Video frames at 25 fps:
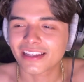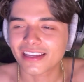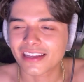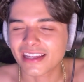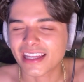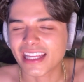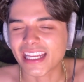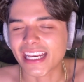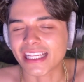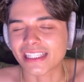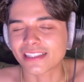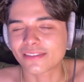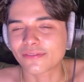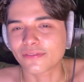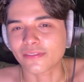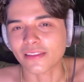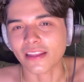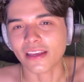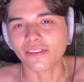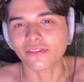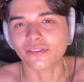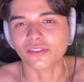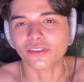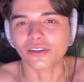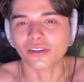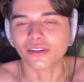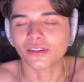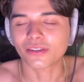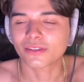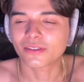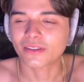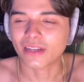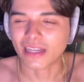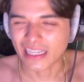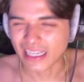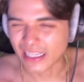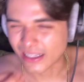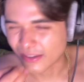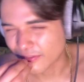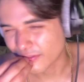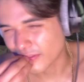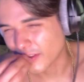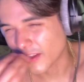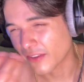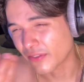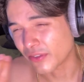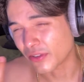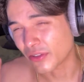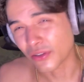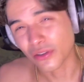It adds flavor. I like
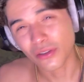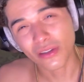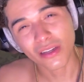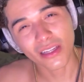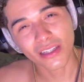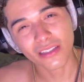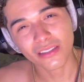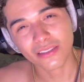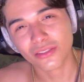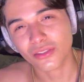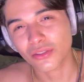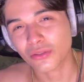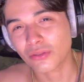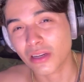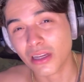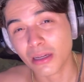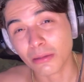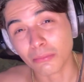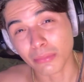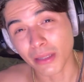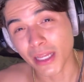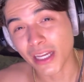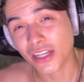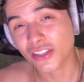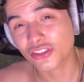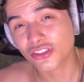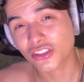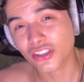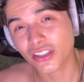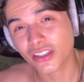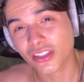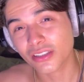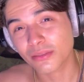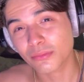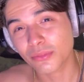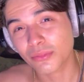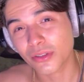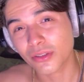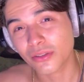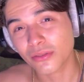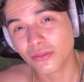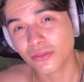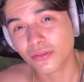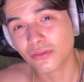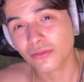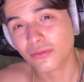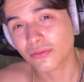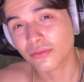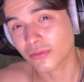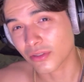flavor. You like bland chicken, bro?
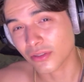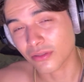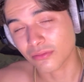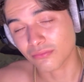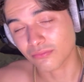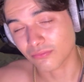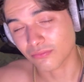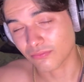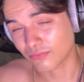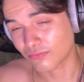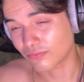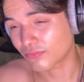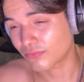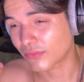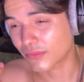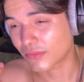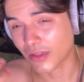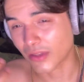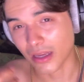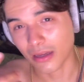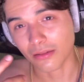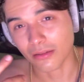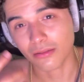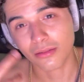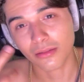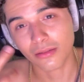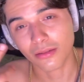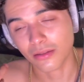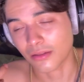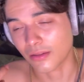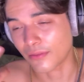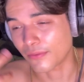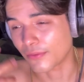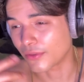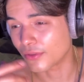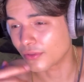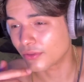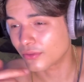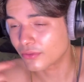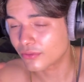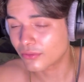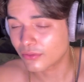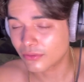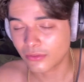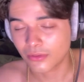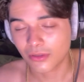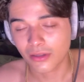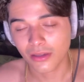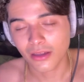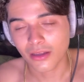If you do,
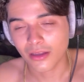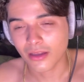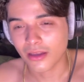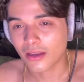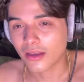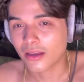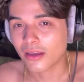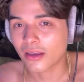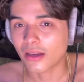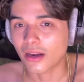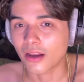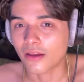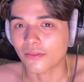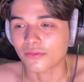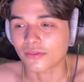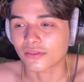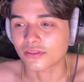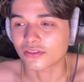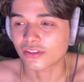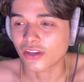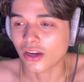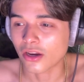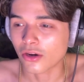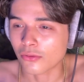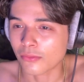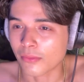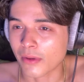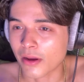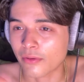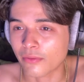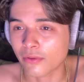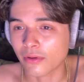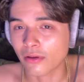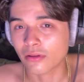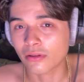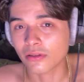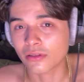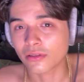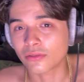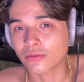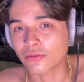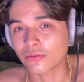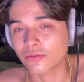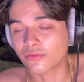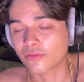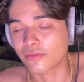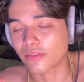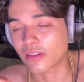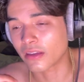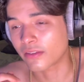get out this channel, man. We only do
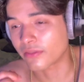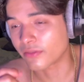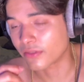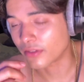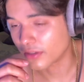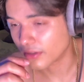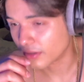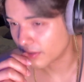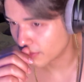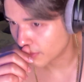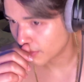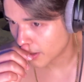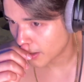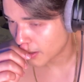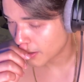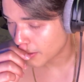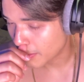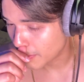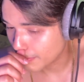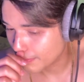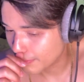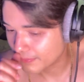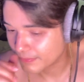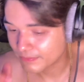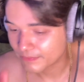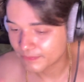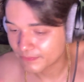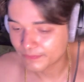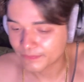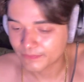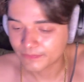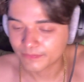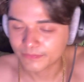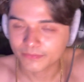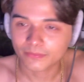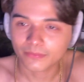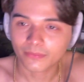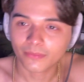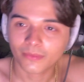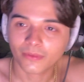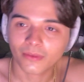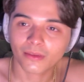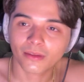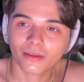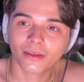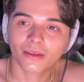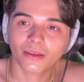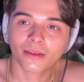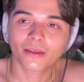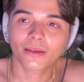flavor here, man.
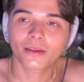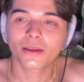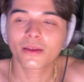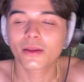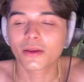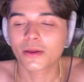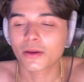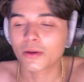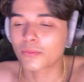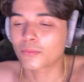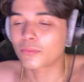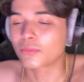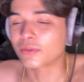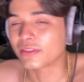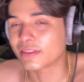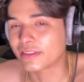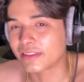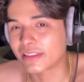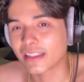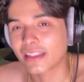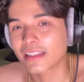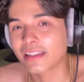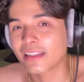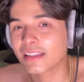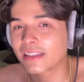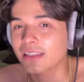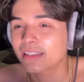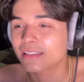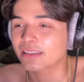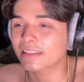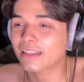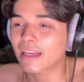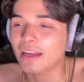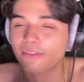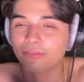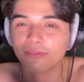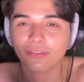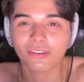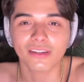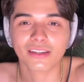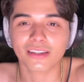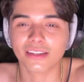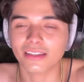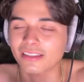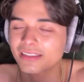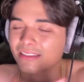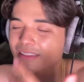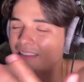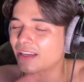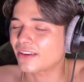Brazilians,
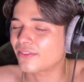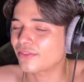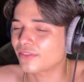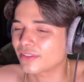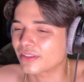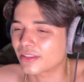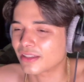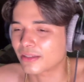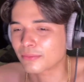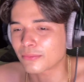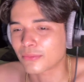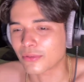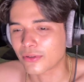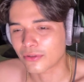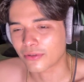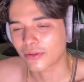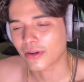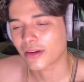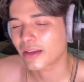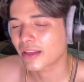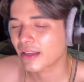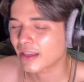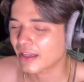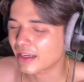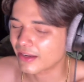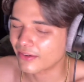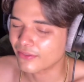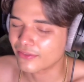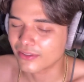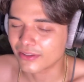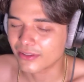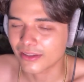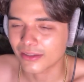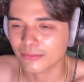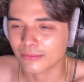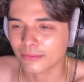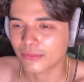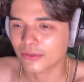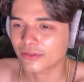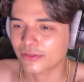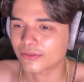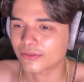Africans, everything, bro. I like everything, bro.